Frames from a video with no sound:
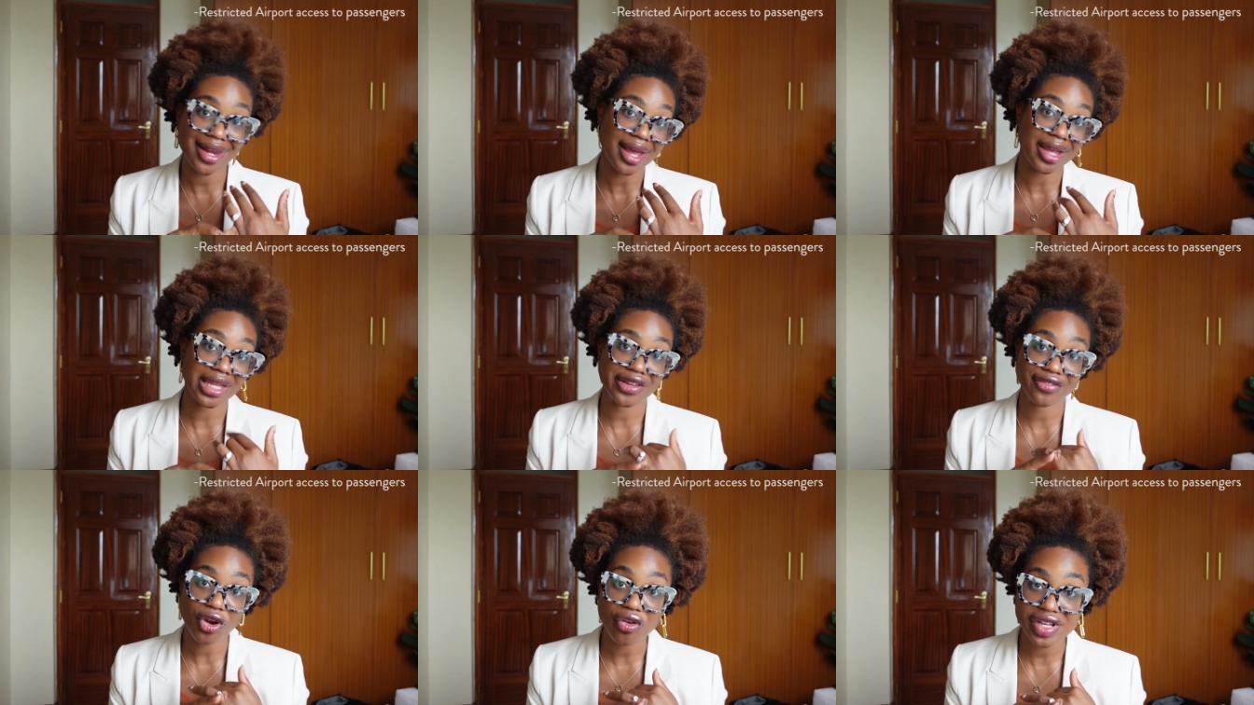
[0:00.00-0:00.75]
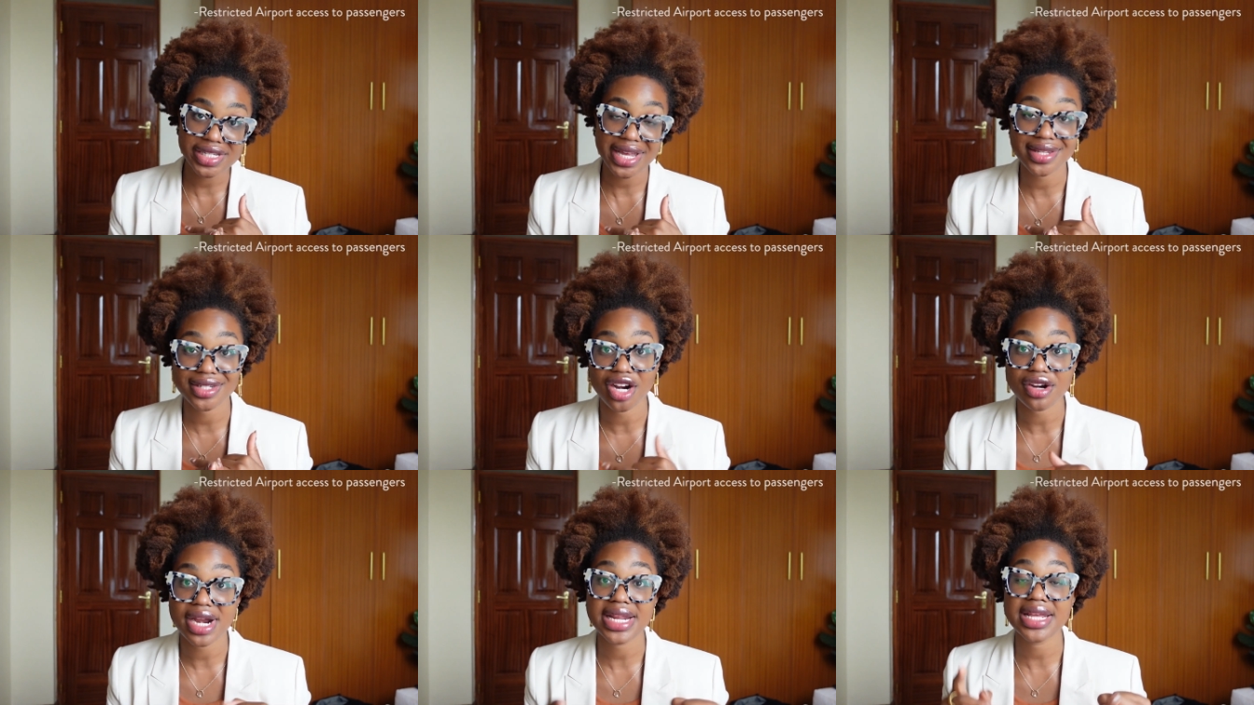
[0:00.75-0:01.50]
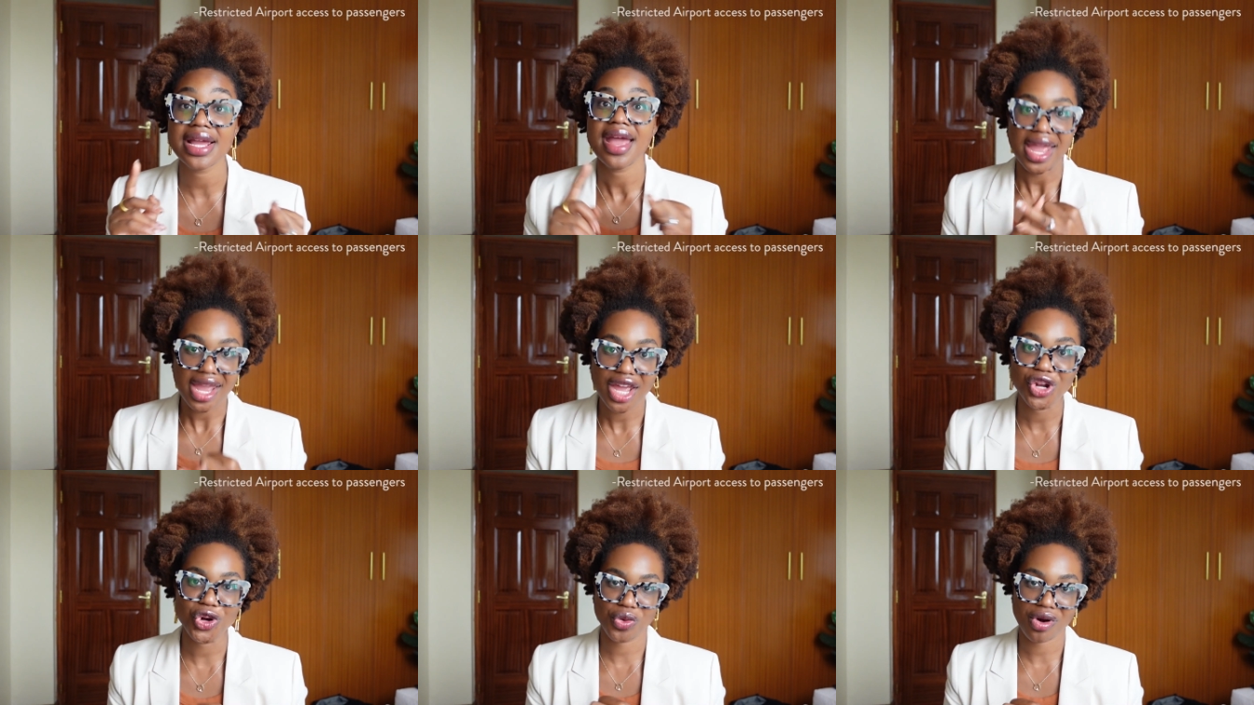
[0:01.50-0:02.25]
a negative COVID test already
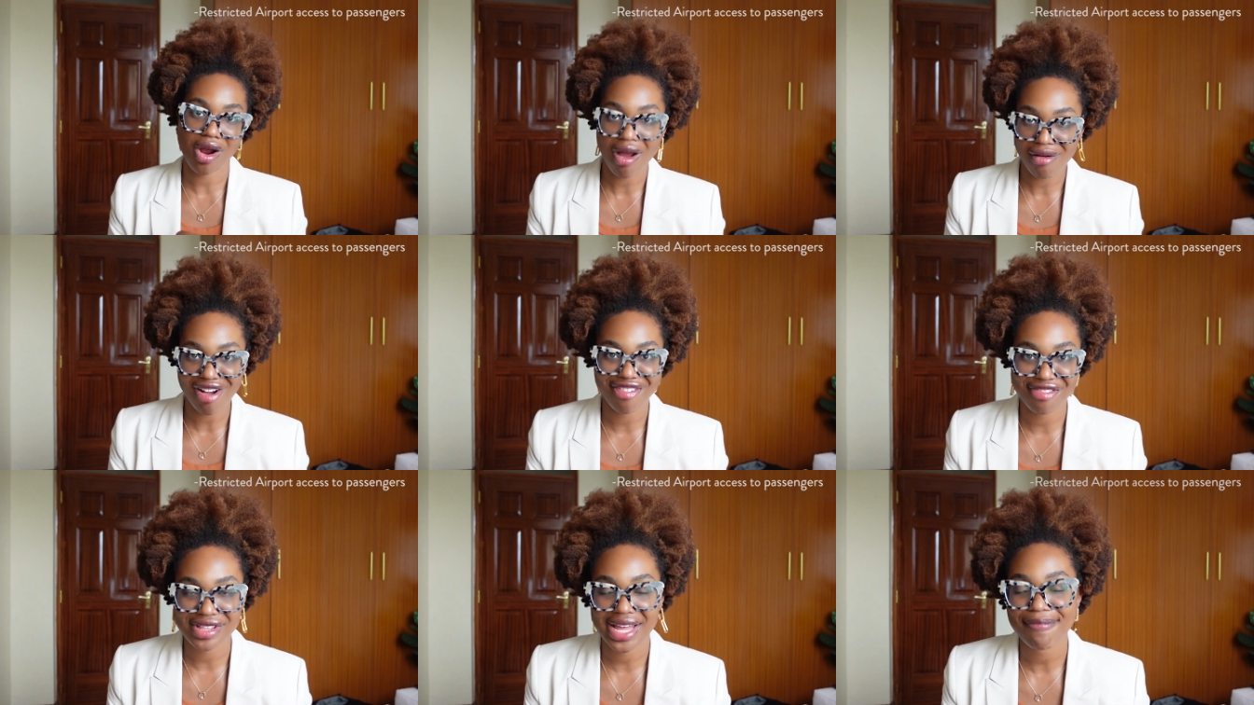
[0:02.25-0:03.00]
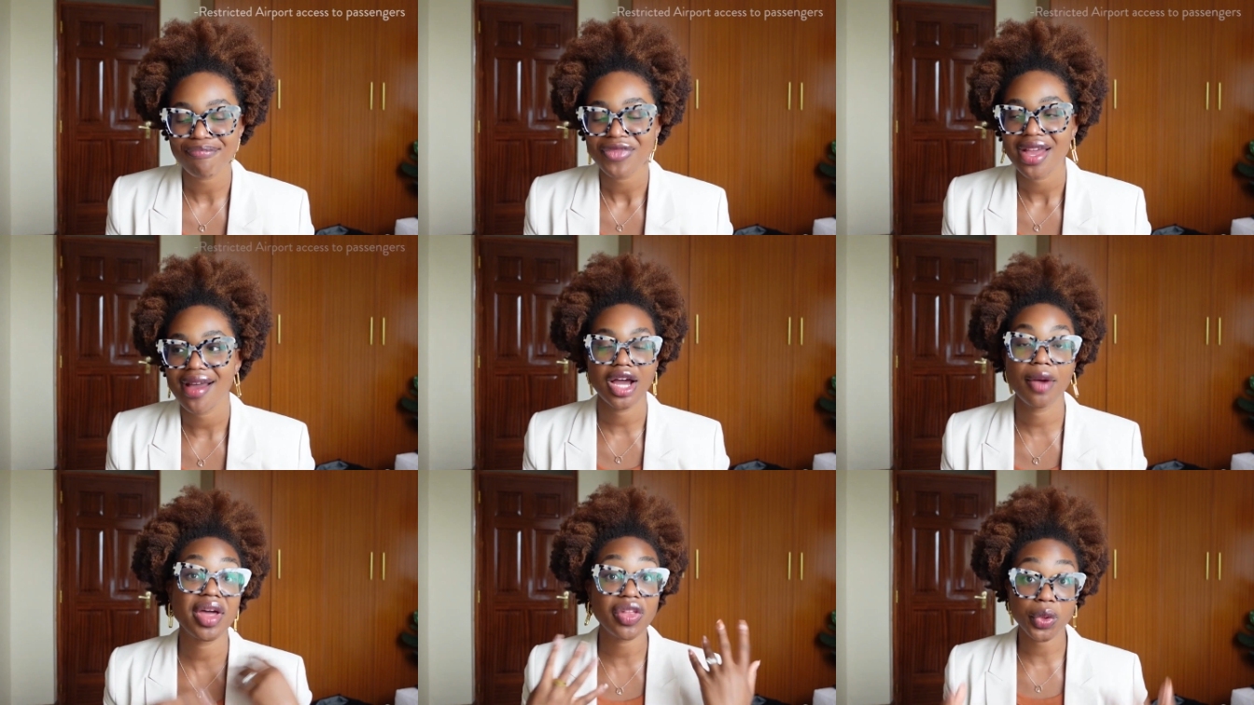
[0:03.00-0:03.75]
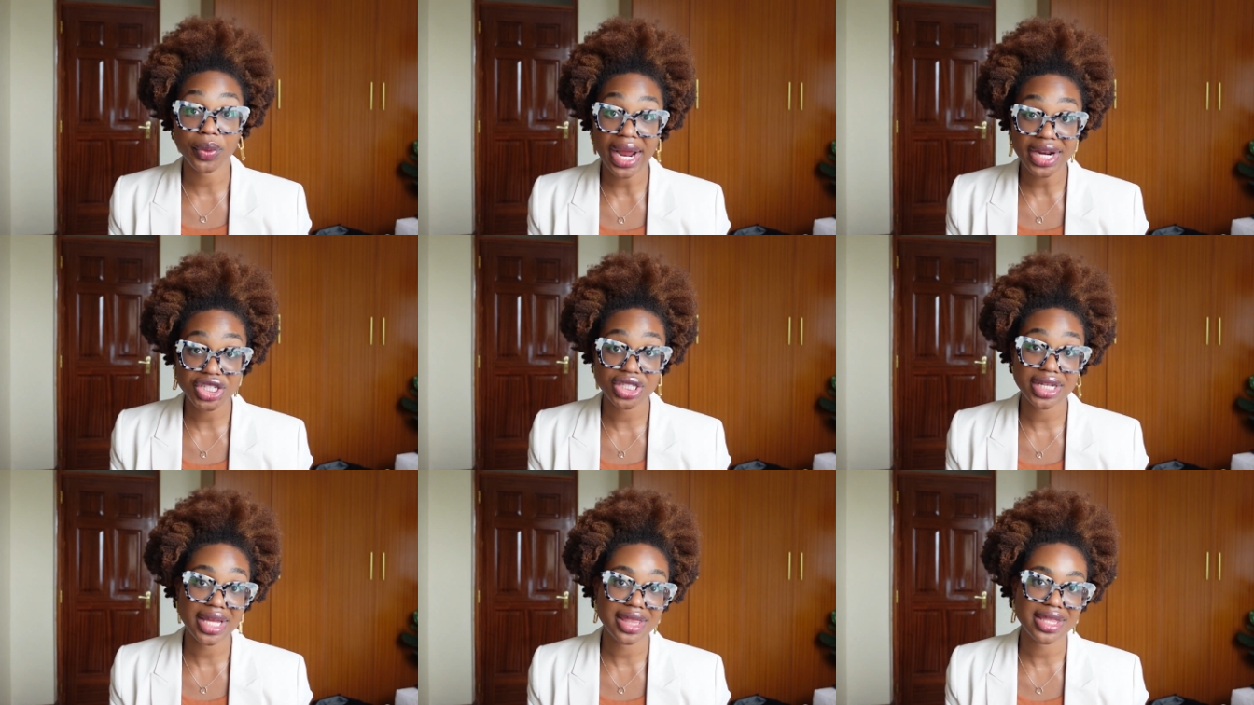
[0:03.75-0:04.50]
and who were on a flight. Um, and then we were
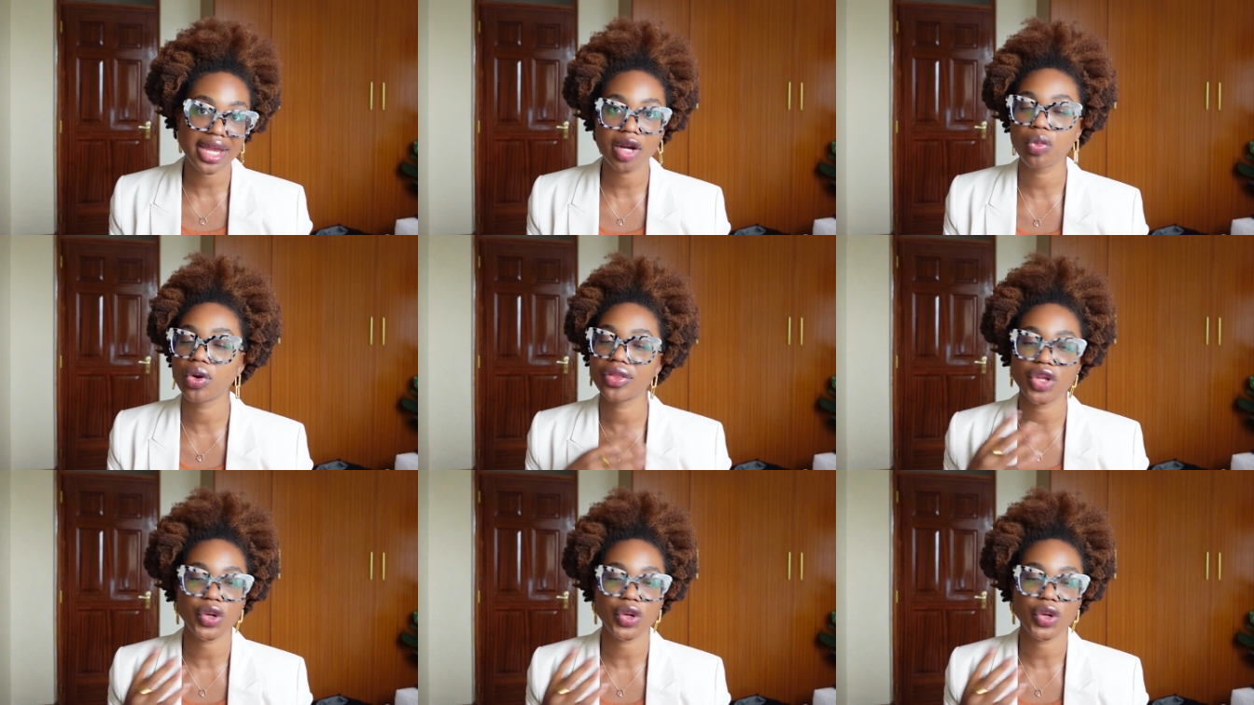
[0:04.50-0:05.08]
actually in the airport,